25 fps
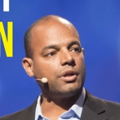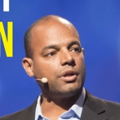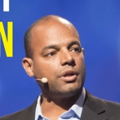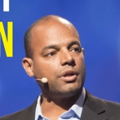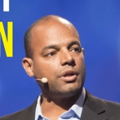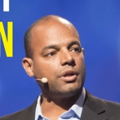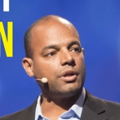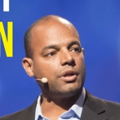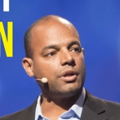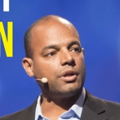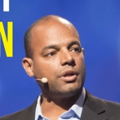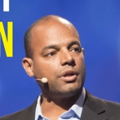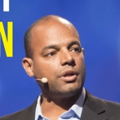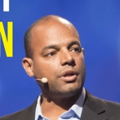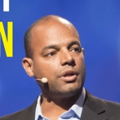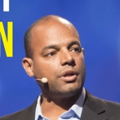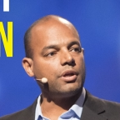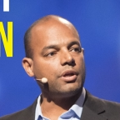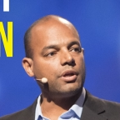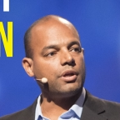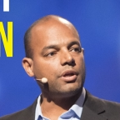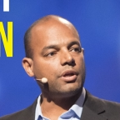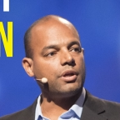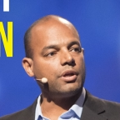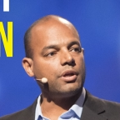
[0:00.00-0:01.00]

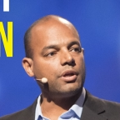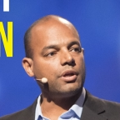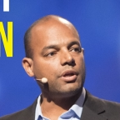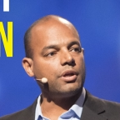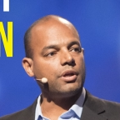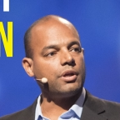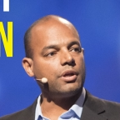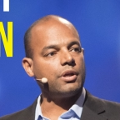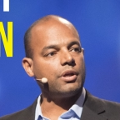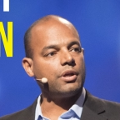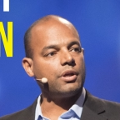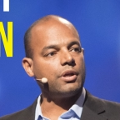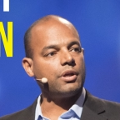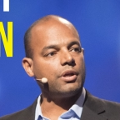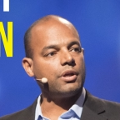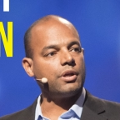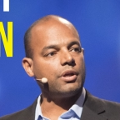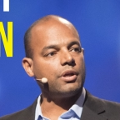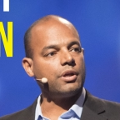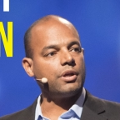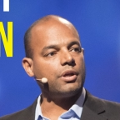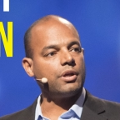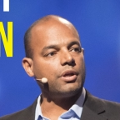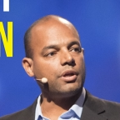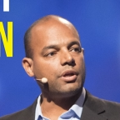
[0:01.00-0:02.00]

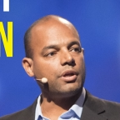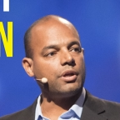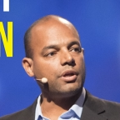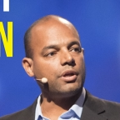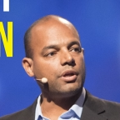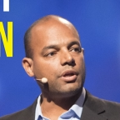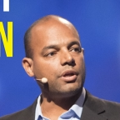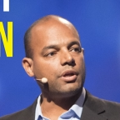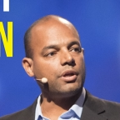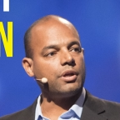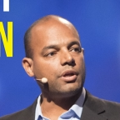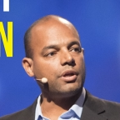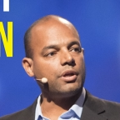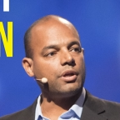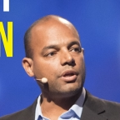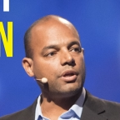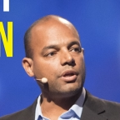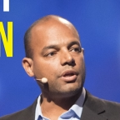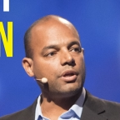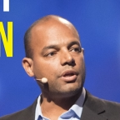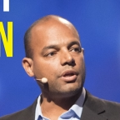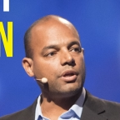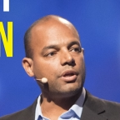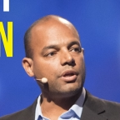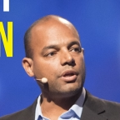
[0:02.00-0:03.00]

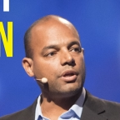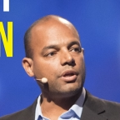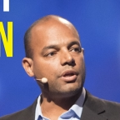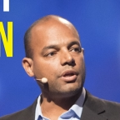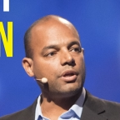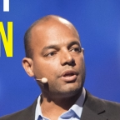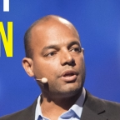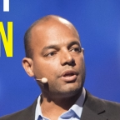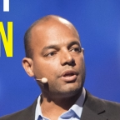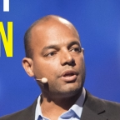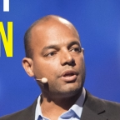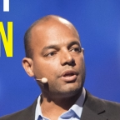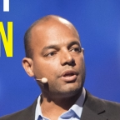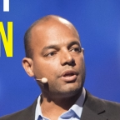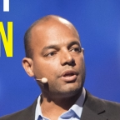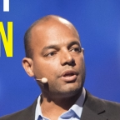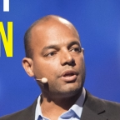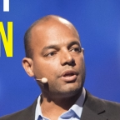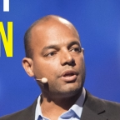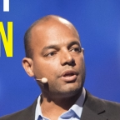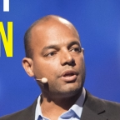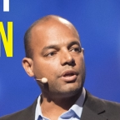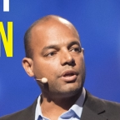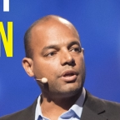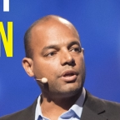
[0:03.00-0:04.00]

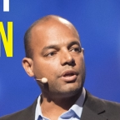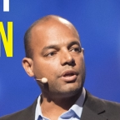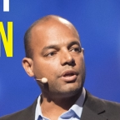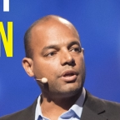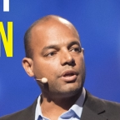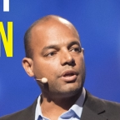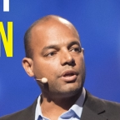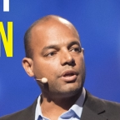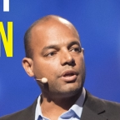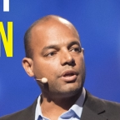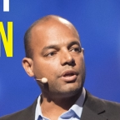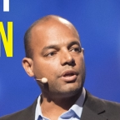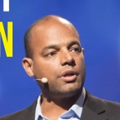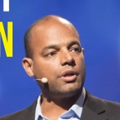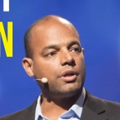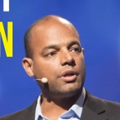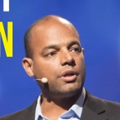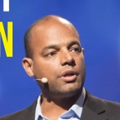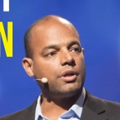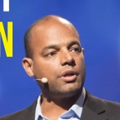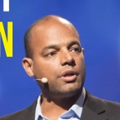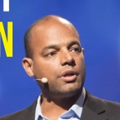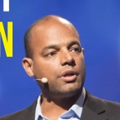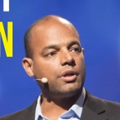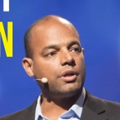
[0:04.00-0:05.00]

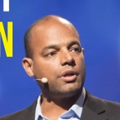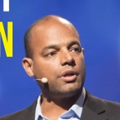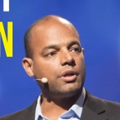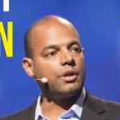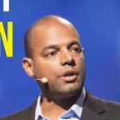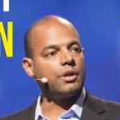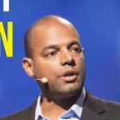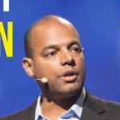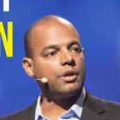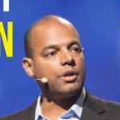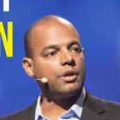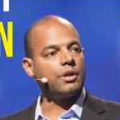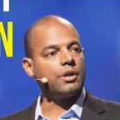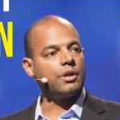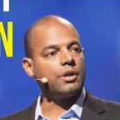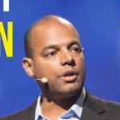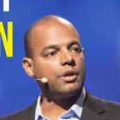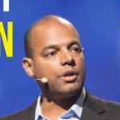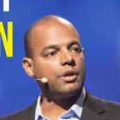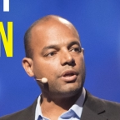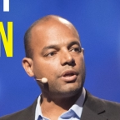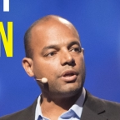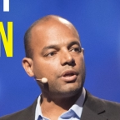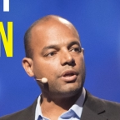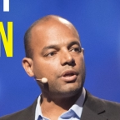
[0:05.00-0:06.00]

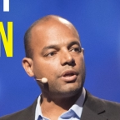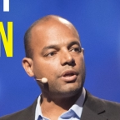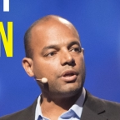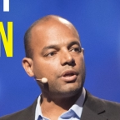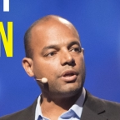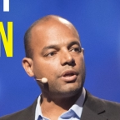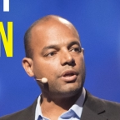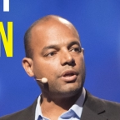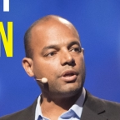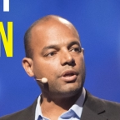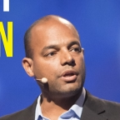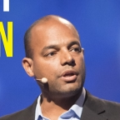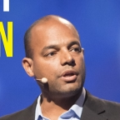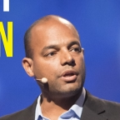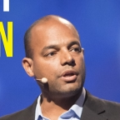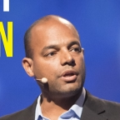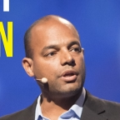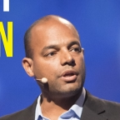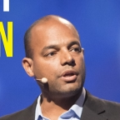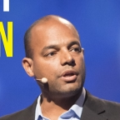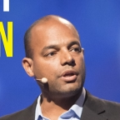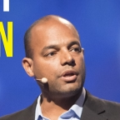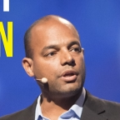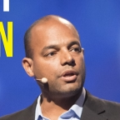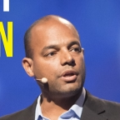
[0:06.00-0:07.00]

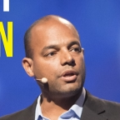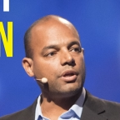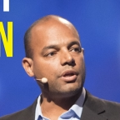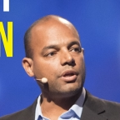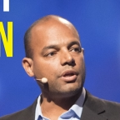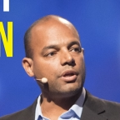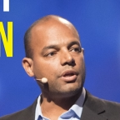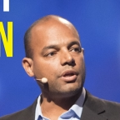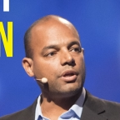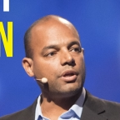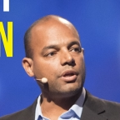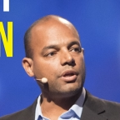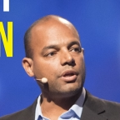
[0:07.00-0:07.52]
This is a still picture; no speech is visible.